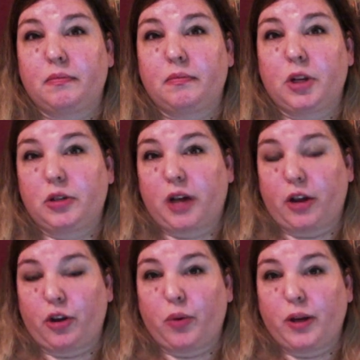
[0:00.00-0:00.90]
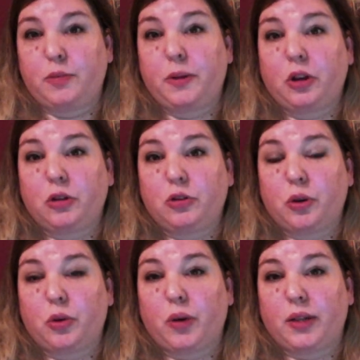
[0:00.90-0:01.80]
there's other ones, but those were
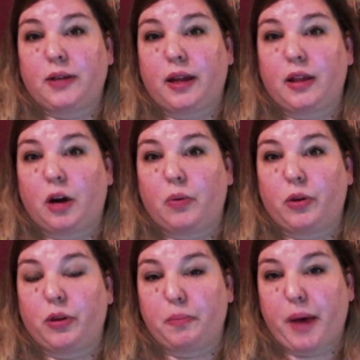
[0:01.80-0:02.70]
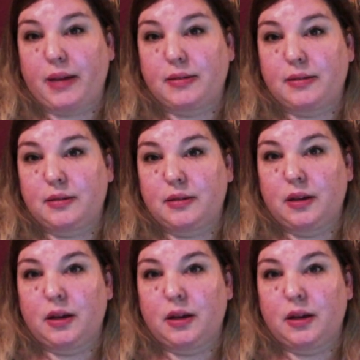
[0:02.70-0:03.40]
the ones I thought were the best